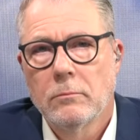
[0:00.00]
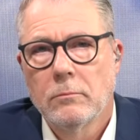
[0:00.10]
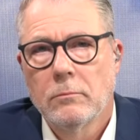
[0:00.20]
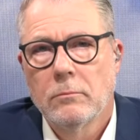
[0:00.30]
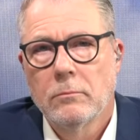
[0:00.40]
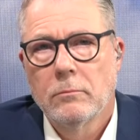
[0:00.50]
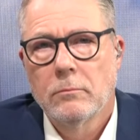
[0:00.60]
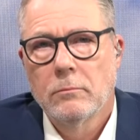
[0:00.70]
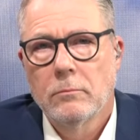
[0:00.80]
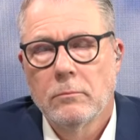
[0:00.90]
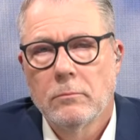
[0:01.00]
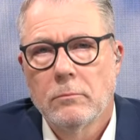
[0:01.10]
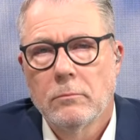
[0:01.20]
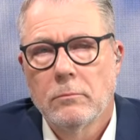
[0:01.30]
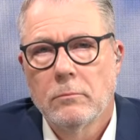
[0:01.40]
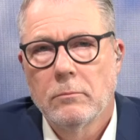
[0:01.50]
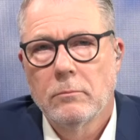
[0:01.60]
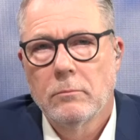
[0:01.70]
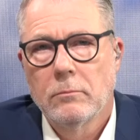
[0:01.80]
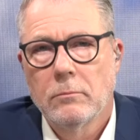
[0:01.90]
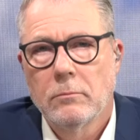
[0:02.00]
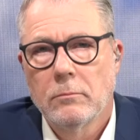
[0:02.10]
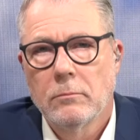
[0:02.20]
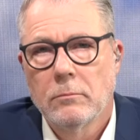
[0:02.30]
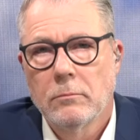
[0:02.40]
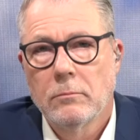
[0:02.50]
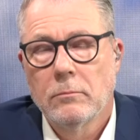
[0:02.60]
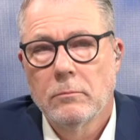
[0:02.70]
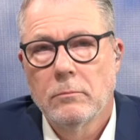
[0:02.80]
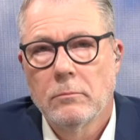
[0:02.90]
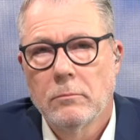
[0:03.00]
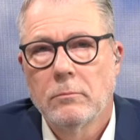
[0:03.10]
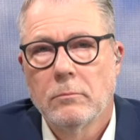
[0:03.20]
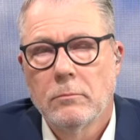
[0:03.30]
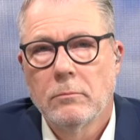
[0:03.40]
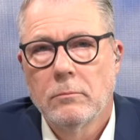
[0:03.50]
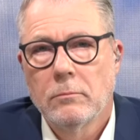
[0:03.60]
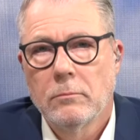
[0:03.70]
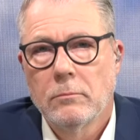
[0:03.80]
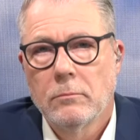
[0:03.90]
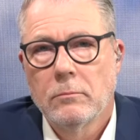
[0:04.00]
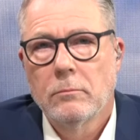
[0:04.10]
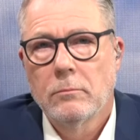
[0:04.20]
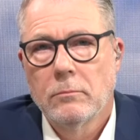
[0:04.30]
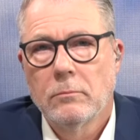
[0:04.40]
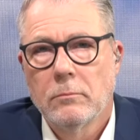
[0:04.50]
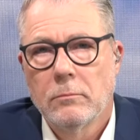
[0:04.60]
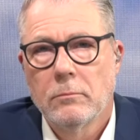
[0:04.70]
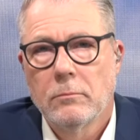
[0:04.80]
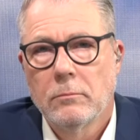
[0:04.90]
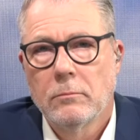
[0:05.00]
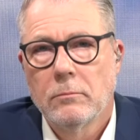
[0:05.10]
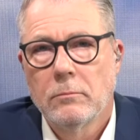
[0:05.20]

(not speaking)